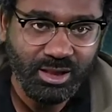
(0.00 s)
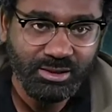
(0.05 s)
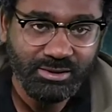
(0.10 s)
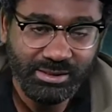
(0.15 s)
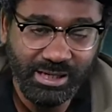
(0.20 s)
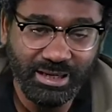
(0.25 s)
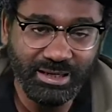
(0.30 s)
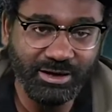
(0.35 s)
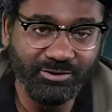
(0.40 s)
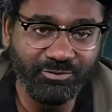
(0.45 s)

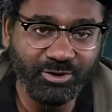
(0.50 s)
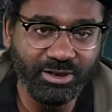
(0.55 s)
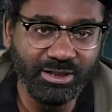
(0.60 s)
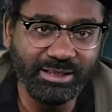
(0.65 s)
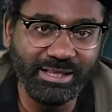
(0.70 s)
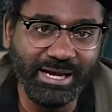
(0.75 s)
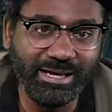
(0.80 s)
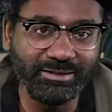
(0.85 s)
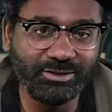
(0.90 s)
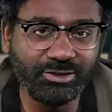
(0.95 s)
Now they really
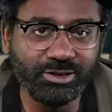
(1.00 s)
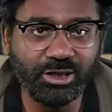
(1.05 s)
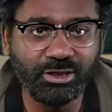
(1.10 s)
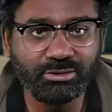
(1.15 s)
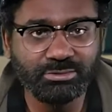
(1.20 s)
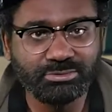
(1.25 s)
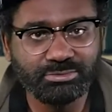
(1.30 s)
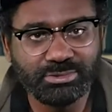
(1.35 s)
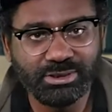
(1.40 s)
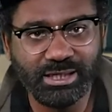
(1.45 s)
like, you
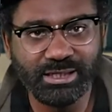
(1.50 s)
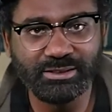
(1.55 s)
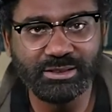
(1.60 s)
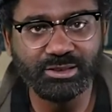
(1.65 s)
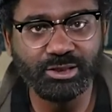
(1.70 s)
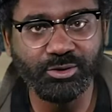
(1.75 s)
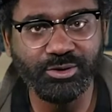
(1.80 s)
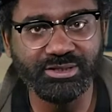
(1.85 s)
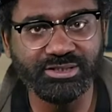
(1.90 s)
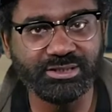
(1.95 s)
know, getting to
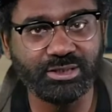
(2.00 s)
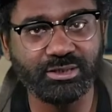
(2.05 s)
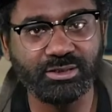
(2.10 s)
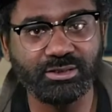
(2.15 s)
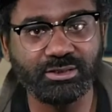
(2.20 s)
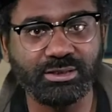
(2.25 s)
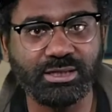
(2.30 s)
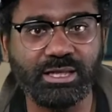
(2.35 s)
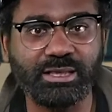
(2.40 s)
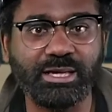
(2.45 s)
know each
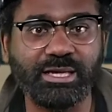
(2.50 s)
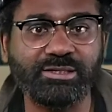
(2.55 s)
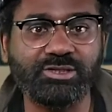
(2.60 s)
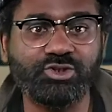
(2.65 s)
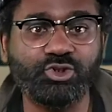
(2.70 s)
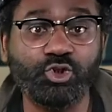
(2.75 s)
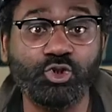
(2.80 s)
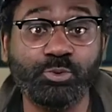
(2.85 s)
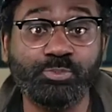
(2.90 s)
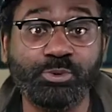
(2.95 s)
other. They like
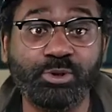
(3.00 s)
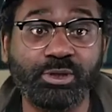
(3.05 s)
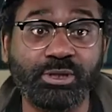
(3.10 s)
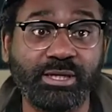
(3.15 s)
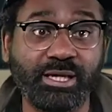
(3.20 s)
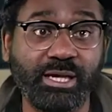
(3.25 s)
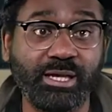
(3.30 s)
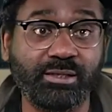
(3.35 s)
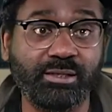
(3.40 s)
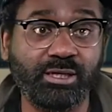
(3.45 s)
super
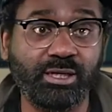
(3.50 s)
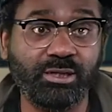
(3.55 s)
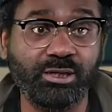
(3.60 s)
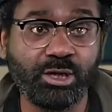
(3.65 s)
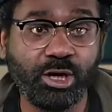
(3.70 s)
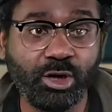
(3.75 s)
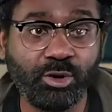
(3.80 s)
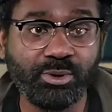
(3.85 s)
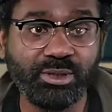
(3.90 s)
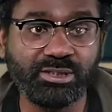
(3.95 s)
getting to
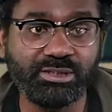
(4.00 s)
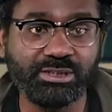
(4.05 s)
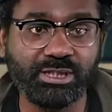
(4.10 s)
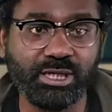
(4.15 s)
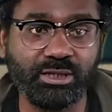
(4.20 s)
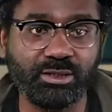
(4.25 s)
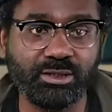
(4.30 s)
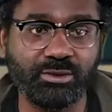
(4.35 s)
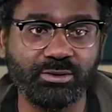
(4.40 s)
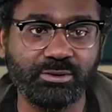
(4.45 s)
know each
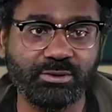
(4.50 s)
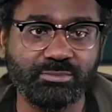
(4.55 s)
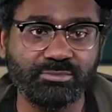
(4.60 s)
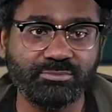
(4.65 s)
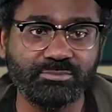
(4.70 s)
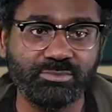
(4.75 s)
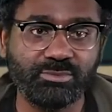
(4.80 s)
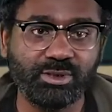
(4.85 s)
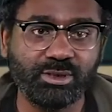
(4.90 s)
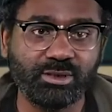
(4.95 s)
other.
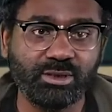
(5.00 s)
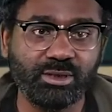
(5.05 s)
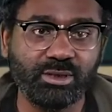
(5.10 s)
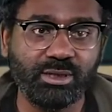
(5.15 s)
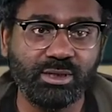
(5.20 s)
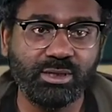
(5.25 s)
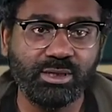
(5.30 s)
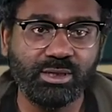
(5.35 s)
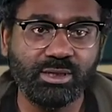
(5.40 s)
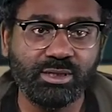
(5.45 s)

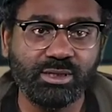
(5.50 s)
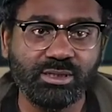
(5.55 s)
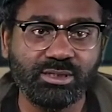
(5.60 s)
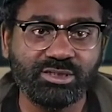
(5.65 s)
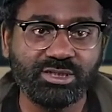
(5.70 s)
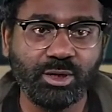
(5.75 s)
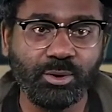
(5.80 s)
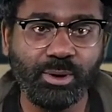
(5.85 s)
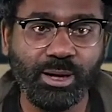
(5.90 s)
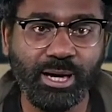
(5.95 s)

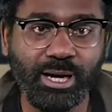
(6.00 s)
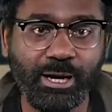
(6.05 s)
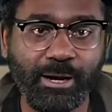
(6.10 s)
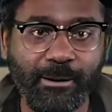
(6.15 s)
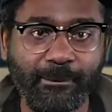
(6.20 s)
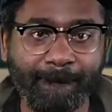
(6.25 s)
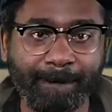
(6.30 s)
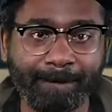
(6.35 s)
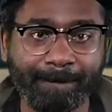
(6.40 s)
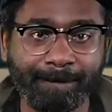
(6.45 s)
So
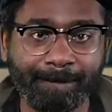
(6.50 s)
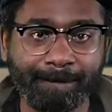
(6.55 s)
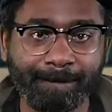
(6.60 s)
um